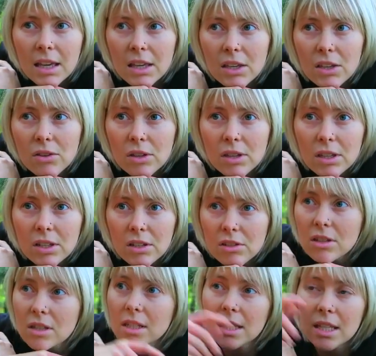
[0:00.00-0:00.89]
You can
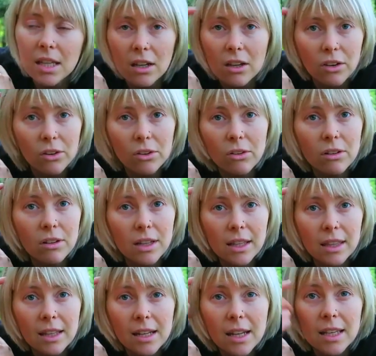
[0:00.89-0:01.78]
just get caught
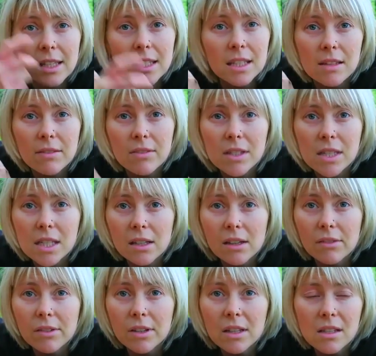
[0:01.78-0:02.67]
in the
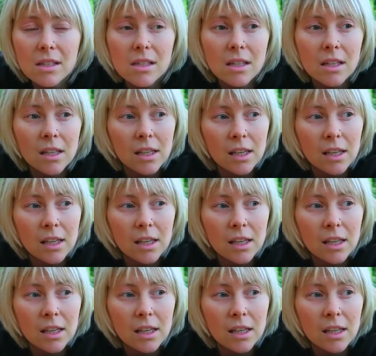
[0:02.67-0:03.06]
negativity of it.